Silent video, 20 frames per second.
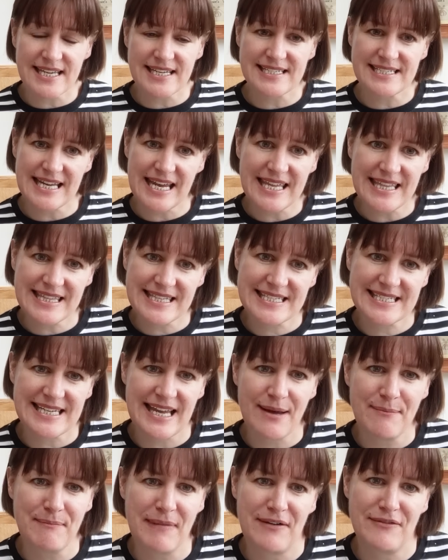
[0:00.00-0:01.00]
deaths
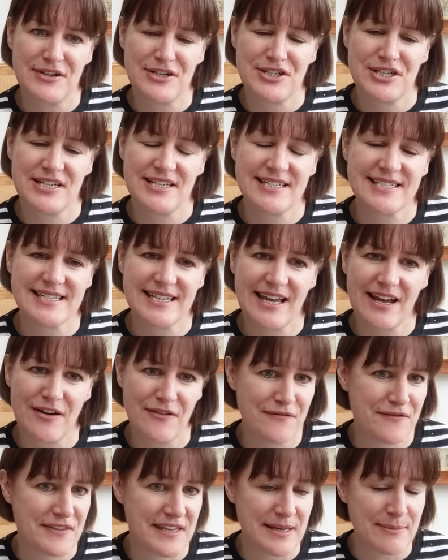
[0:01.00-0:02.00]
and marriages
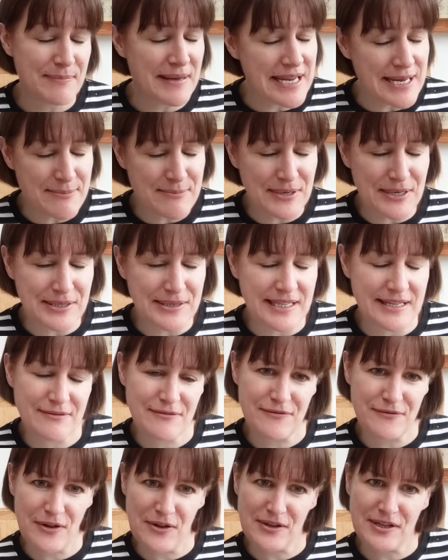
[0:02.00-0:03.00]
of the people in
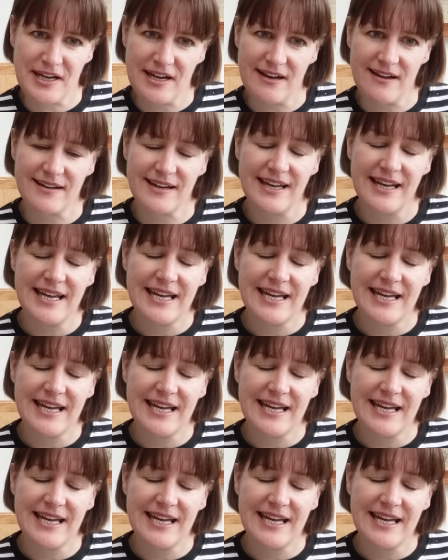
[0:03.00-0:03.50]
Falkirk